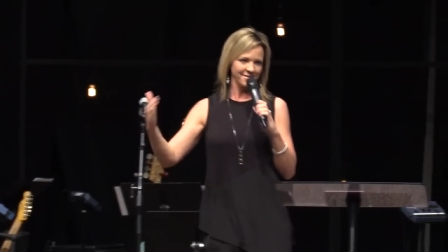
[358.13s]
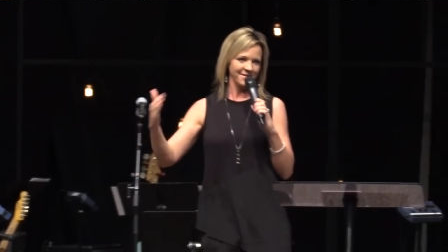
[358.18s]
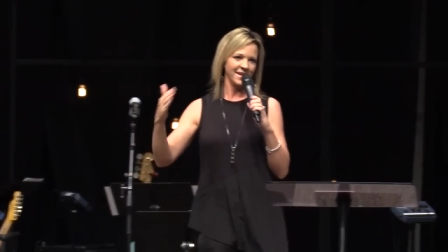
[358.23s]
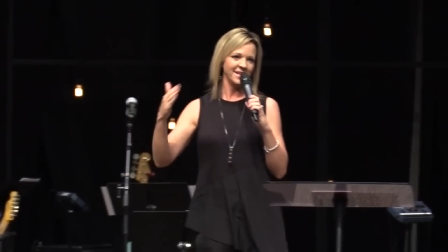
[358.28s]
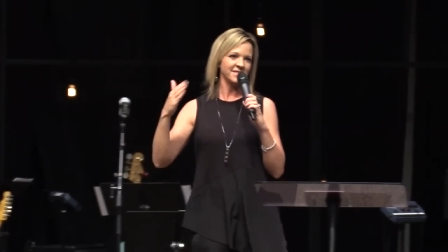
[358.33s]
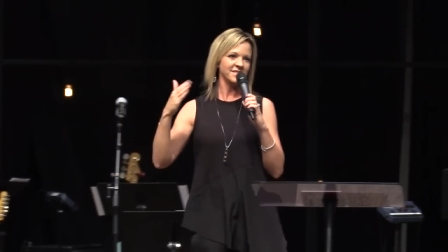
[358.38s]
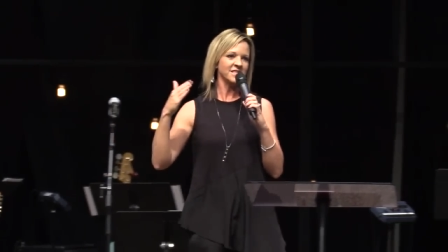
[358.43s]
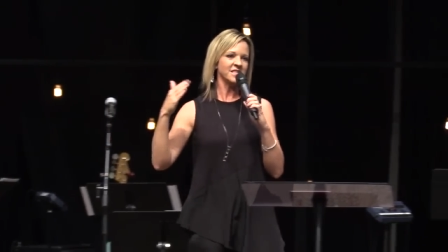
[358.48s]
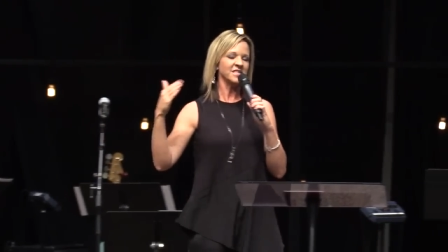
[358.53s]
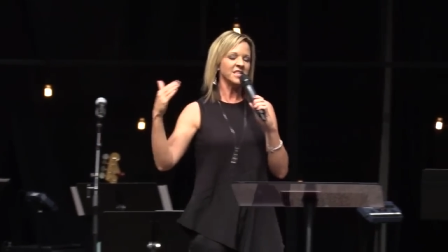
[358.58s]

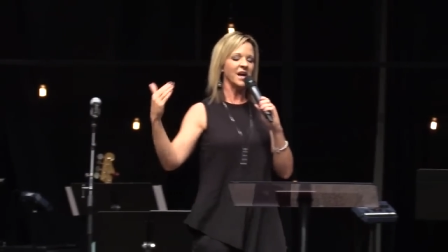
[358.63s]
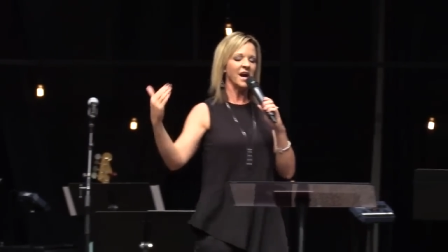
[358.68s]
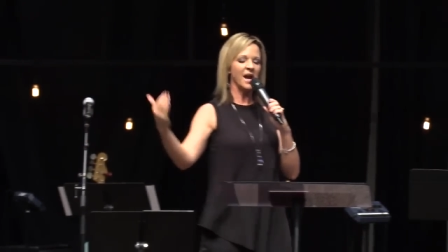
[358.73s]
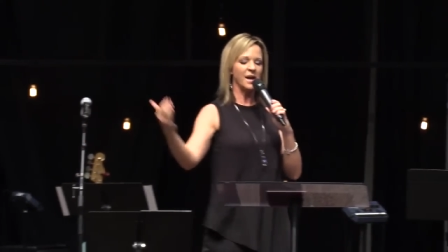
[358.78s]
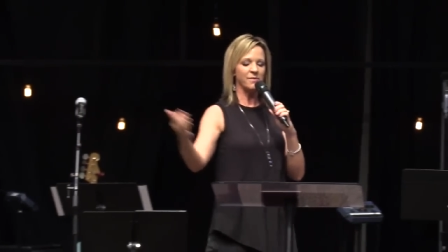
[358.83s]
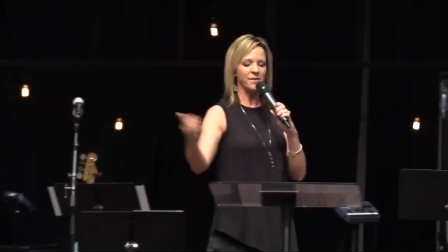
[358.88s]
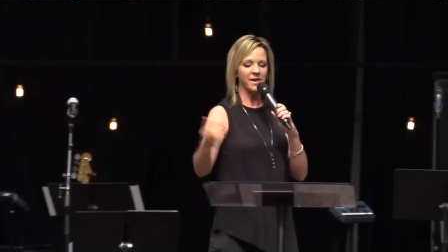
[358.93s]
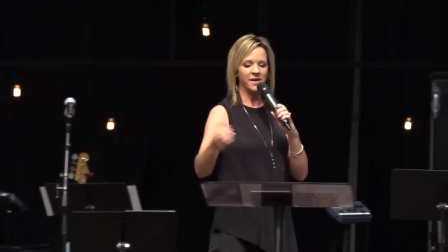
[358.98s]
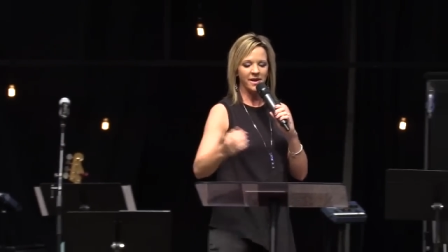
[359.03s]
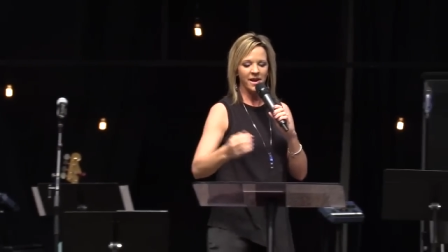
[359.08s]
That's the
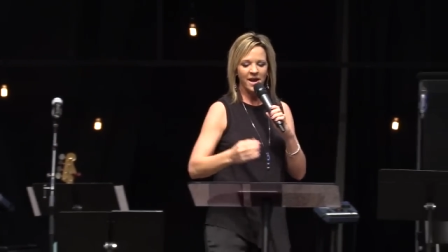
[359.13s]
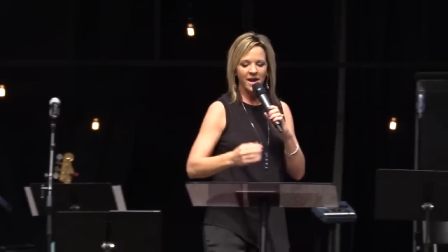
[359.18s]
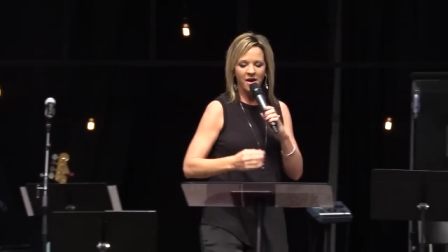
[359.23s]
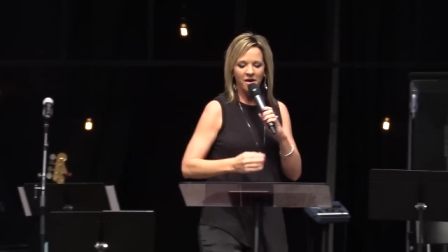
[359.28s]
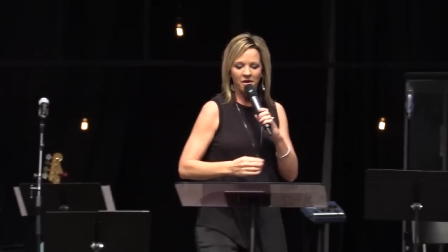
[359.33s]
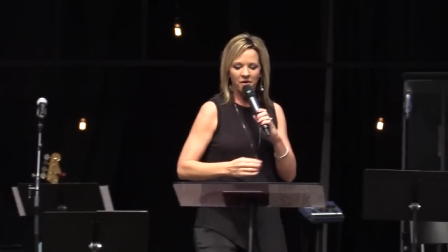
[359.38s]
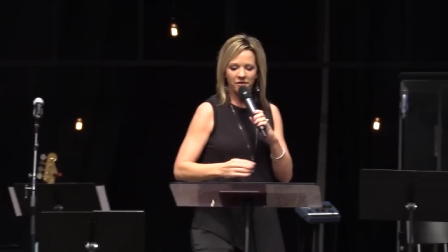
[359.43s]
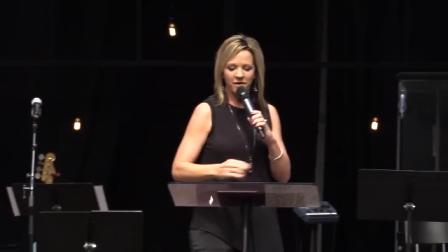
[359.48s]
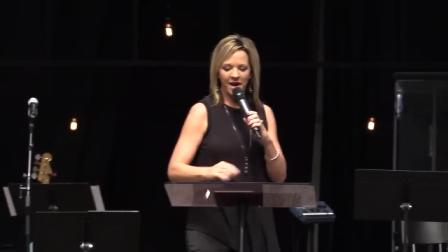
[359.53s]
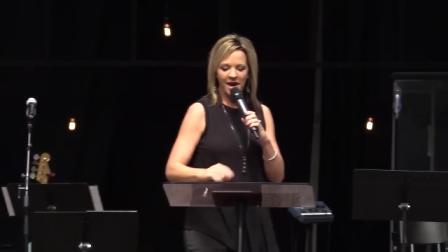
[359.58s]
timing.
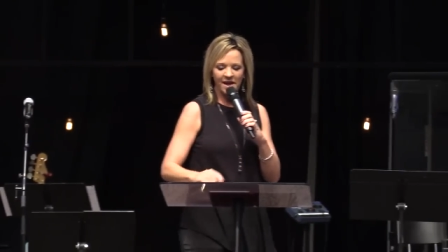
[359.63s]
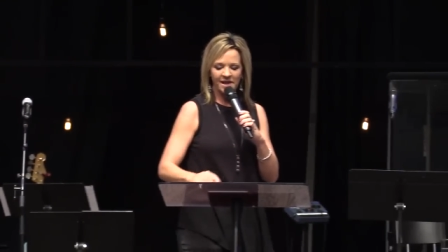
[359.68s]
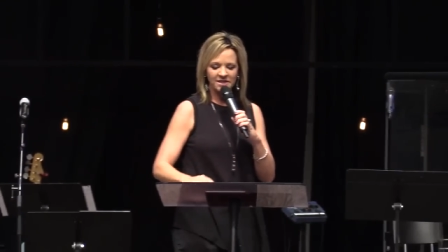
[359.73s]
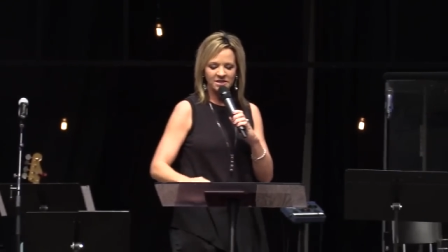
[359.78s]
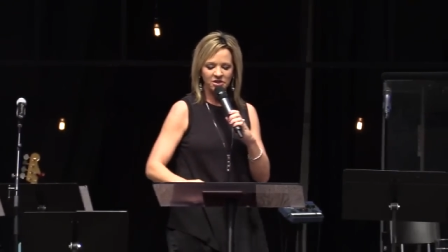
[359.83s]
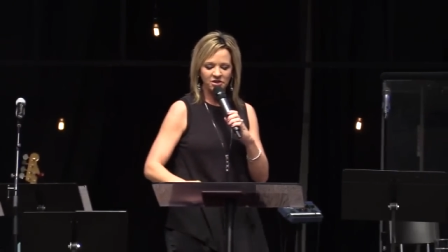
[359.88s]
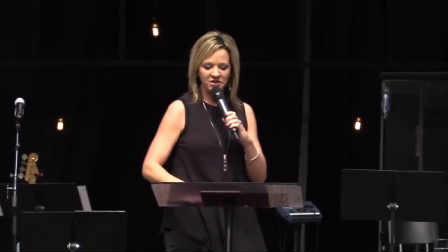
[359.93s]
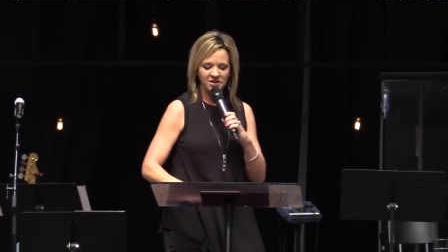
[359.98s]
Okay? And so